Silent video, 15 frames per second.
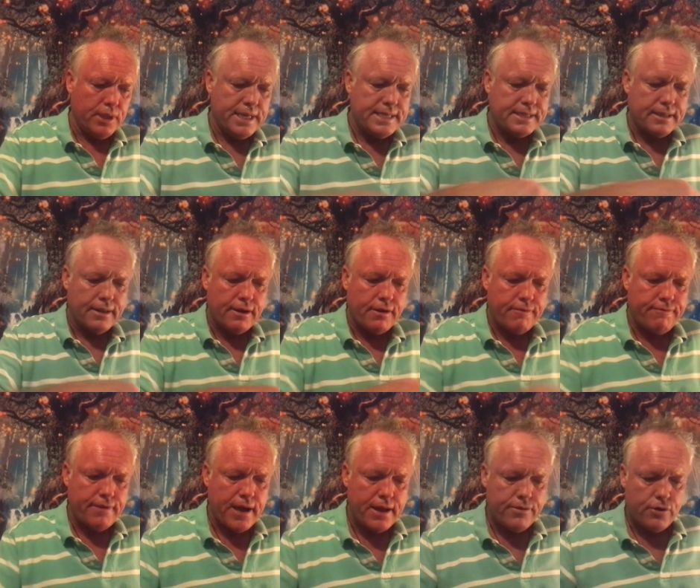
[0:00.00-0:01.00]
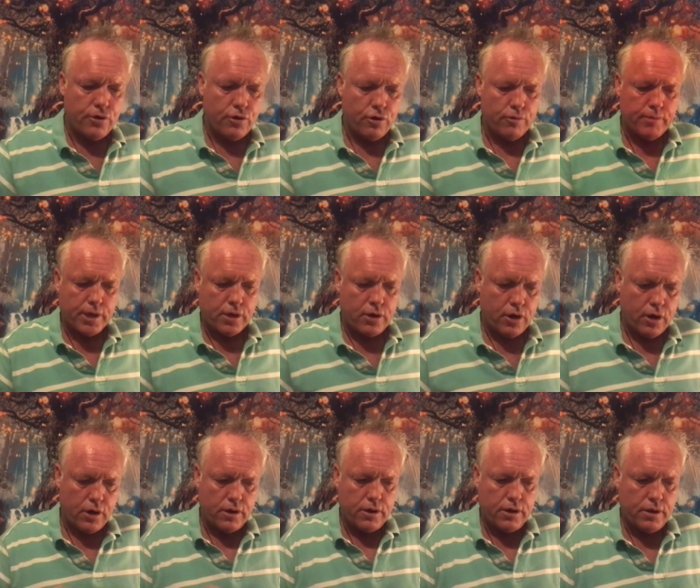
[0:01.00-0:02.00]
Please clarify the Hermit
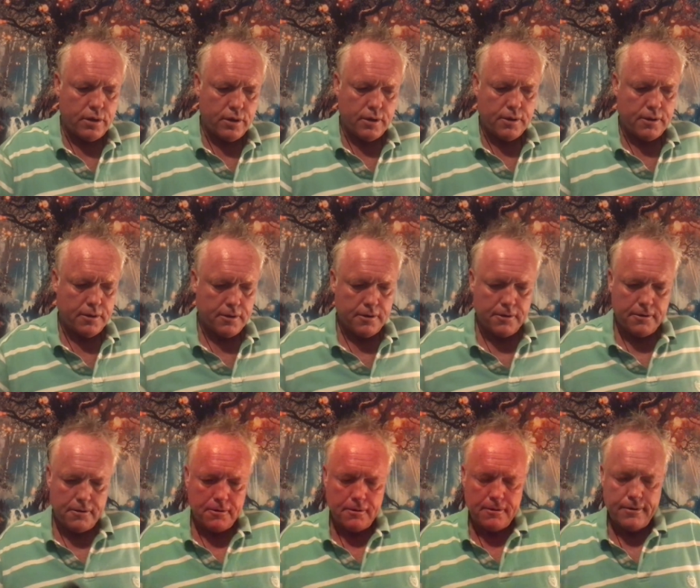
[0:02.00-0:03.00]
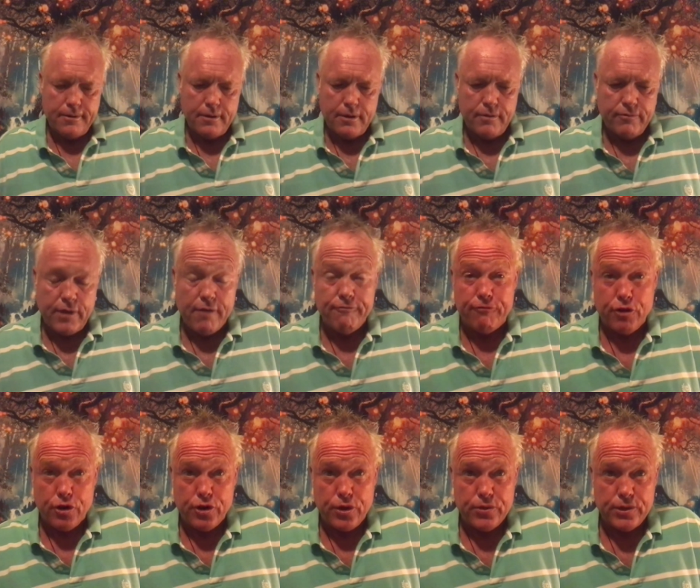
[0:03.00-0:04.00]
card. We've got
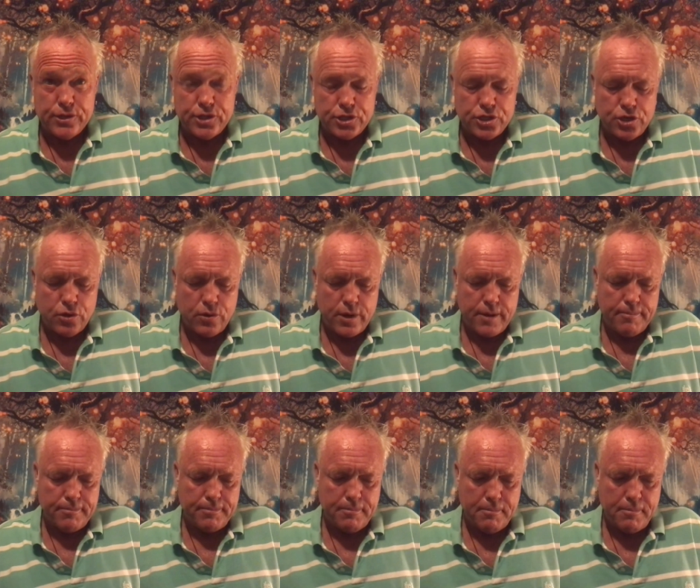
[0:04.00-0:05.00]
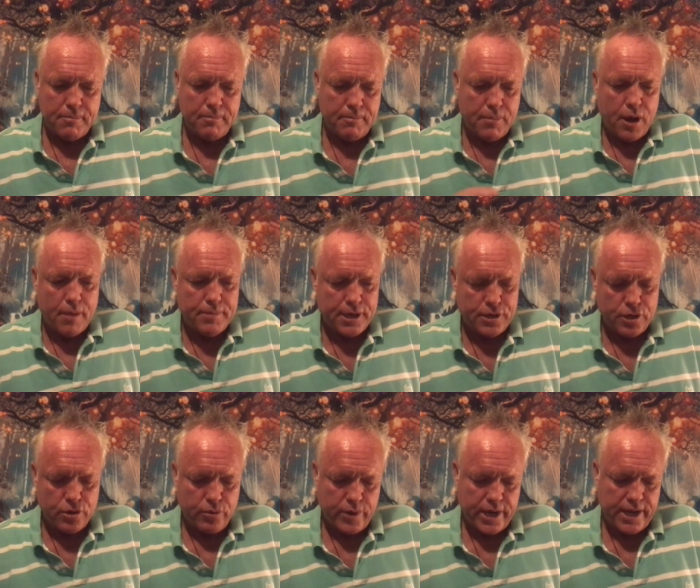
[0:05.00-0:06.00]
Virgo that just showed up, popped into
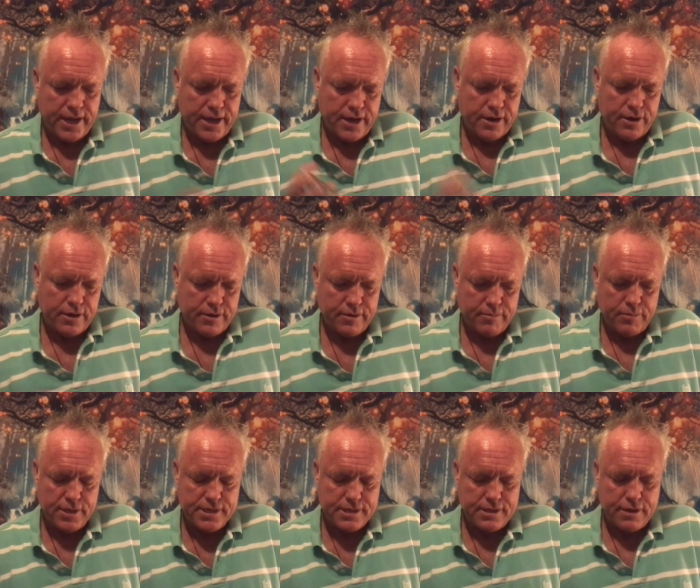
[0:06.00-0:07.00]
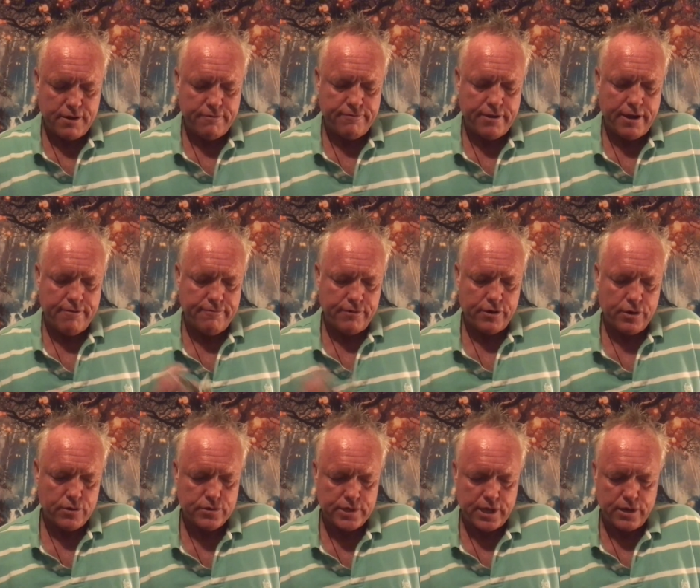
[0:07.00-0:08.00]
your reading here. Please clarify
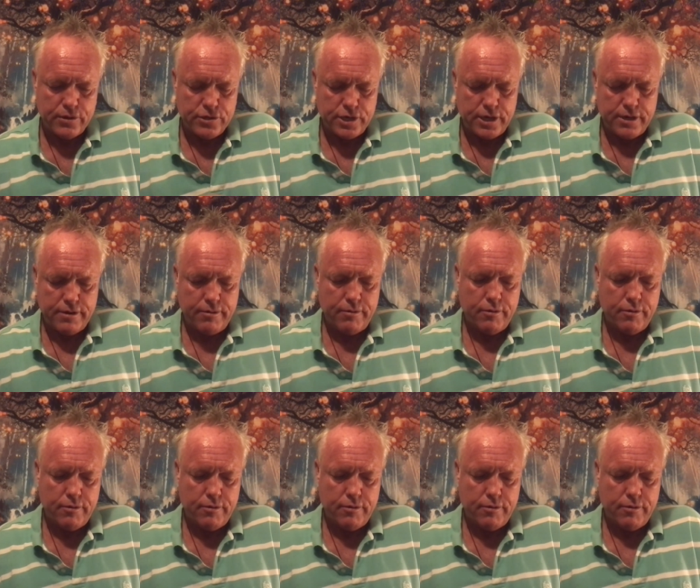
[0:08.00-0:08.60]
Virgo's energy.